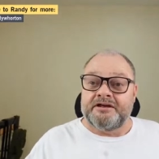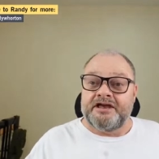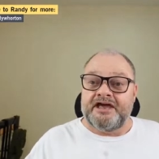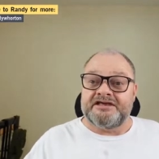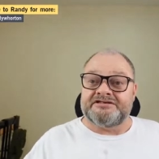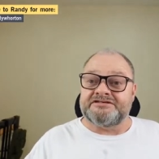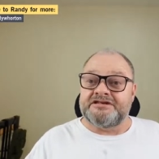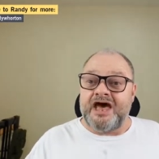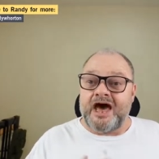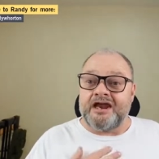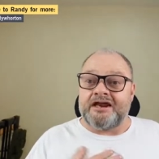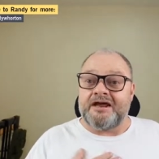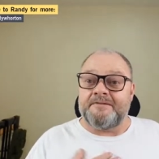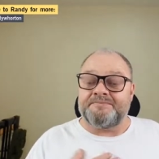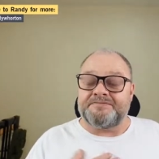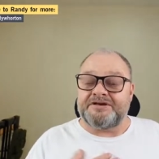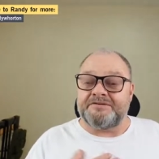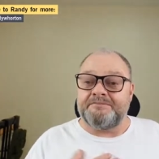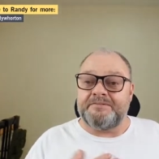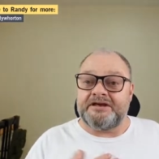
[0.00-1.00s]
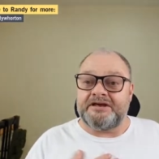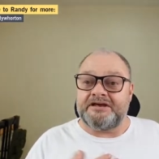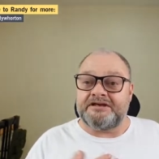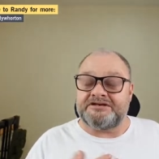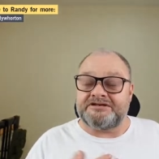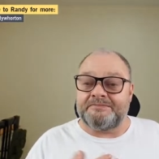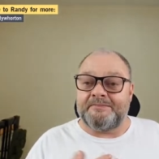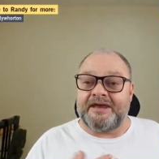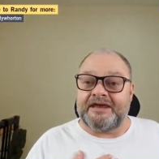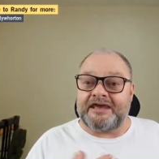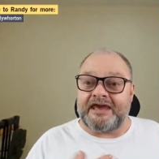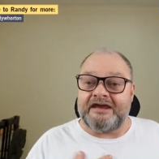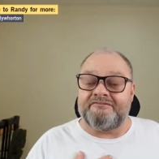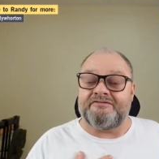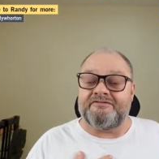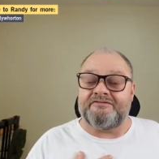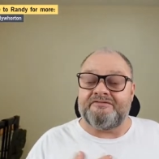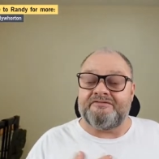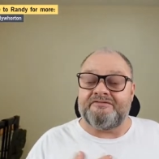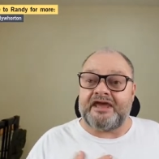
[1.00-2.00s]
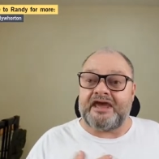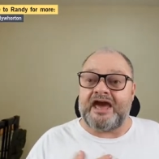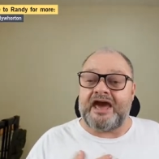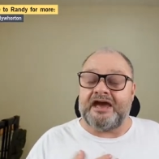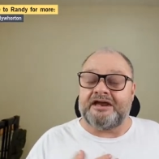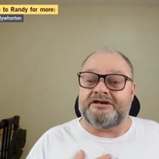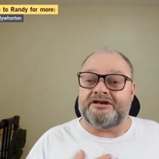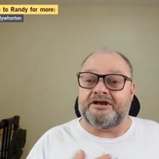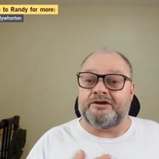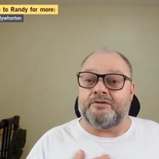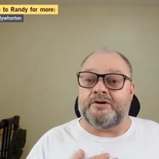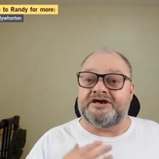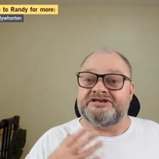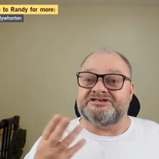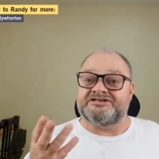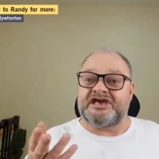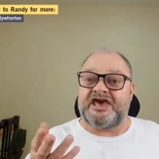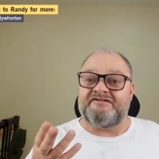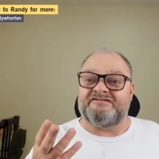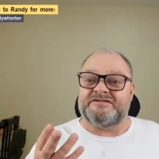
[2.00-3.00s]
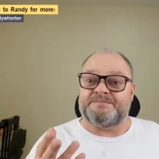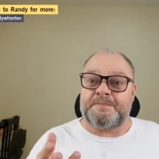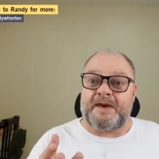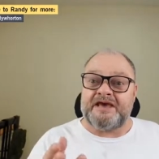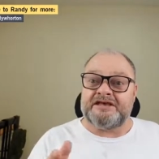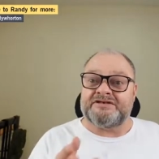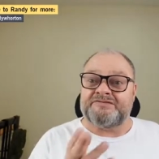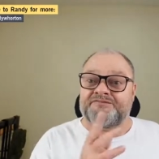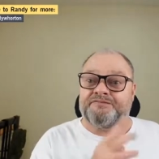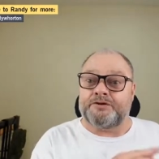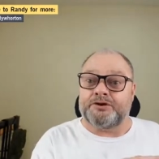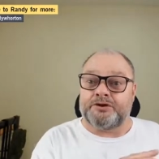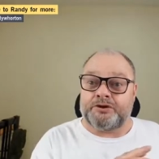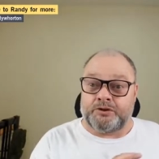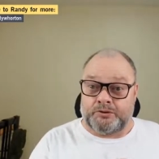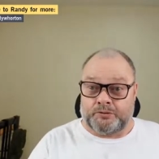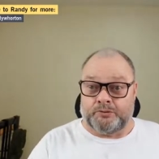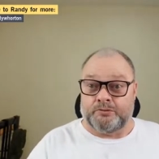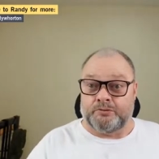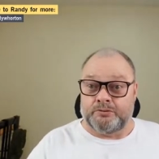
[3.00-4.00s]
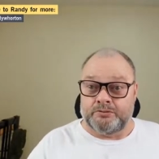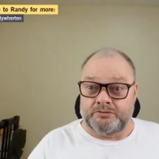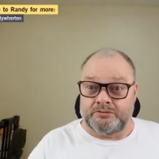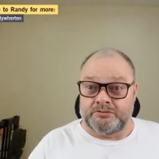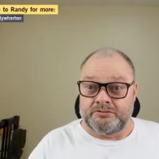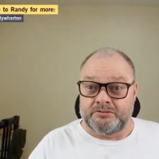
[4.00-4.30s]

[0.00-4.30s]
It's not up to me to make everything I do a safe space for you.